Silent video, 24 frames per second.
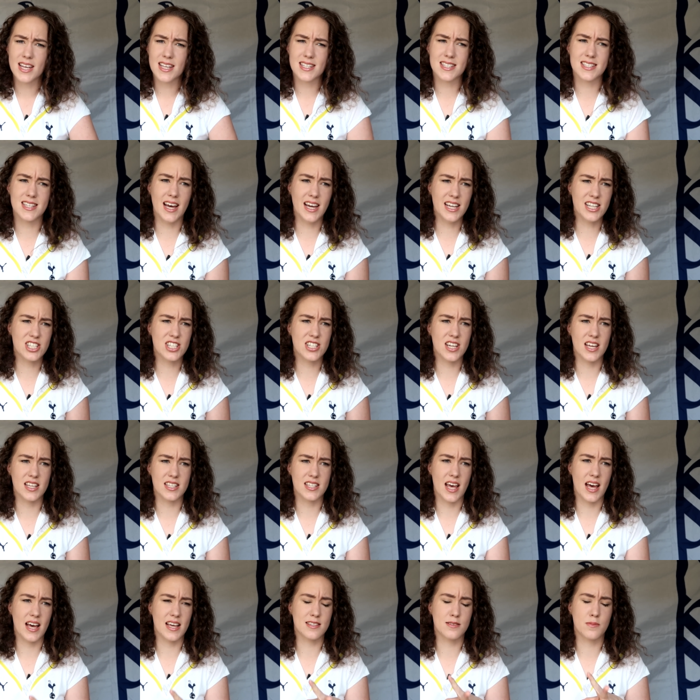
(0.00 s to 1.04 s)

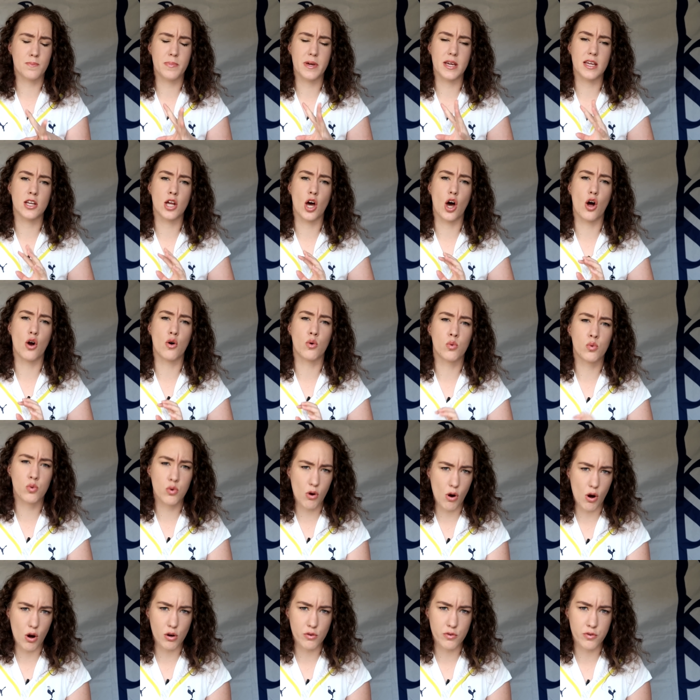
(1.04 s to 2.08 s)
Sanchez has been a
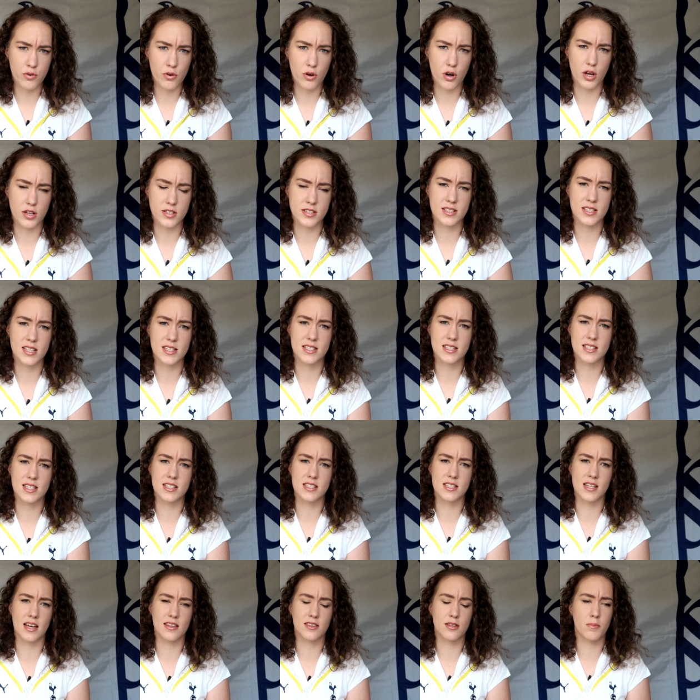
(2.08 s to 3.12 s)
rock for us this
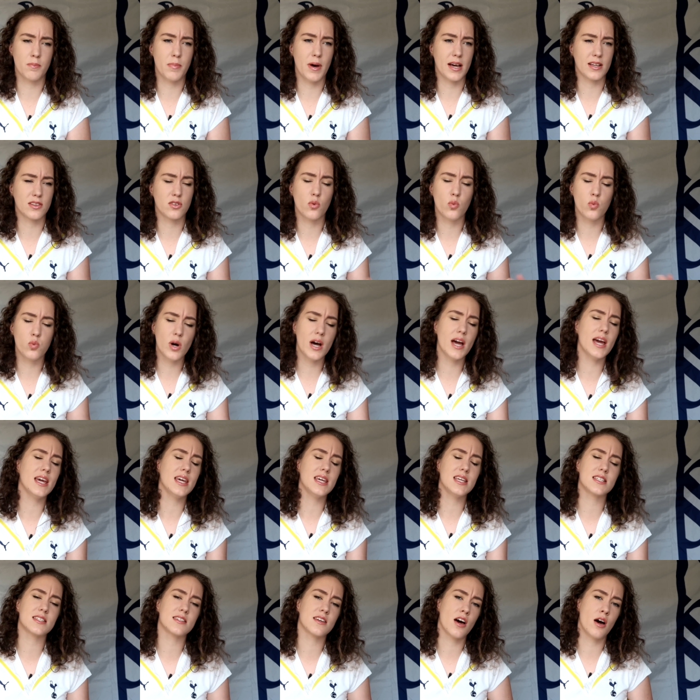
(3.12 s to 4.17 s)
season at the back. The way
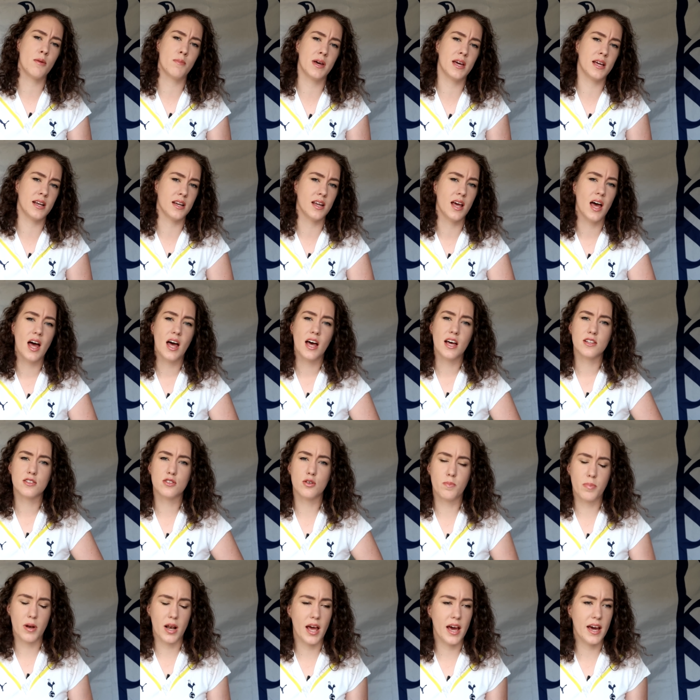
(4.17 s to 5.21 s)
he's come in
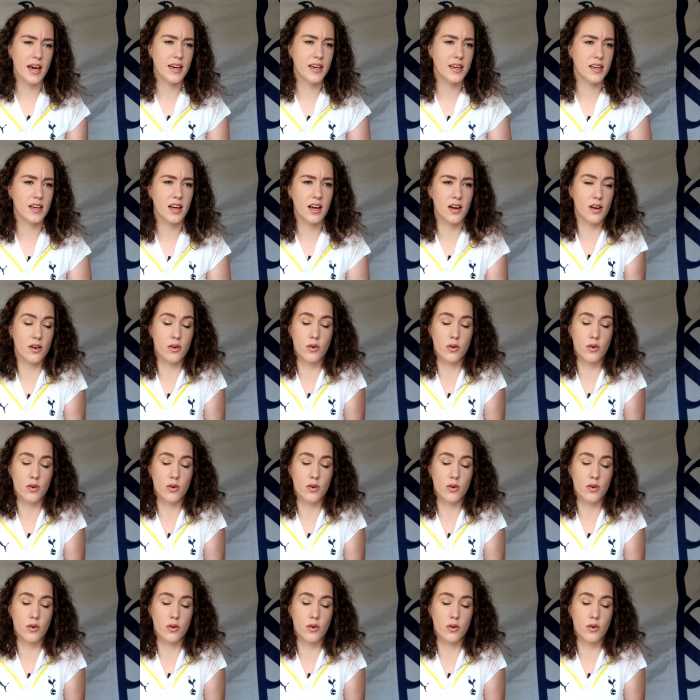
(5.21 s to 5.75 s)
to play